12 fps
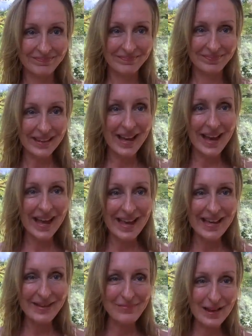
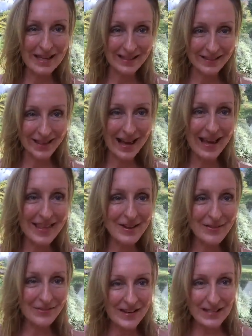Hi there,
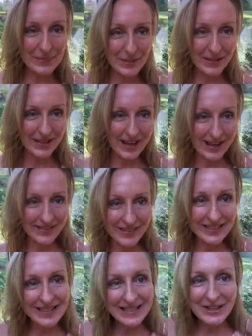Facebook Live.
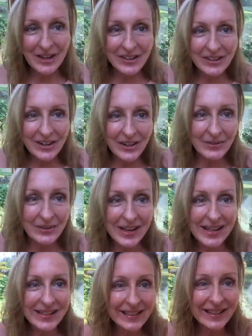It's Dawn
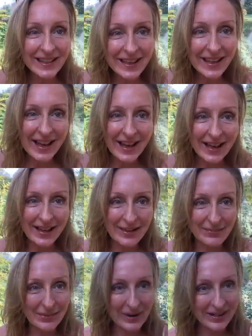Cartwright. I'm
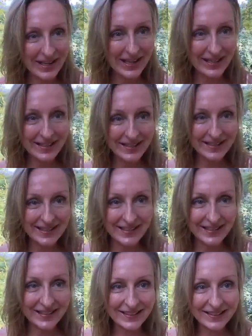
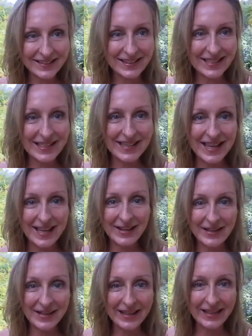broadcasting
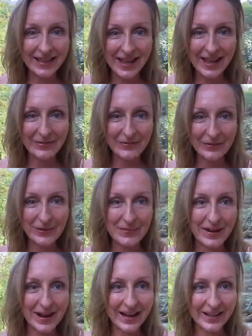today live from
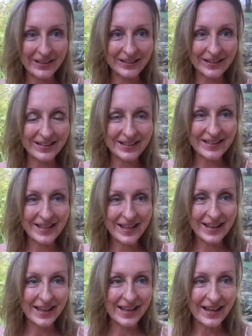Ireland,
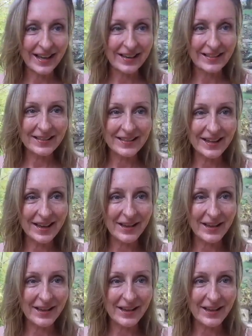and